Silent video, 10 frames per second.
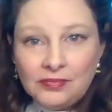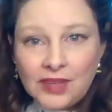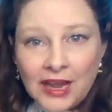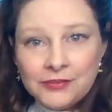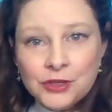
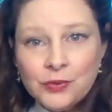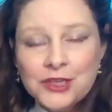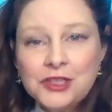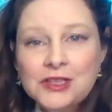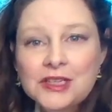after
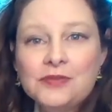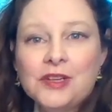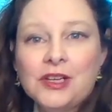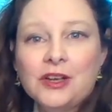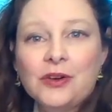watching this
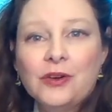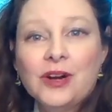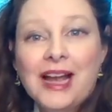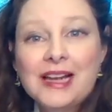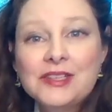video or
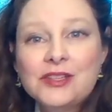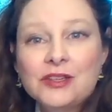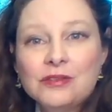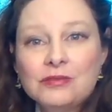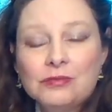as
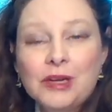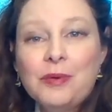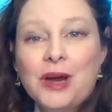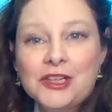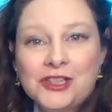you're
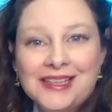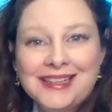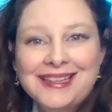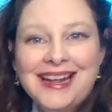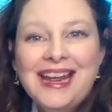rewatching it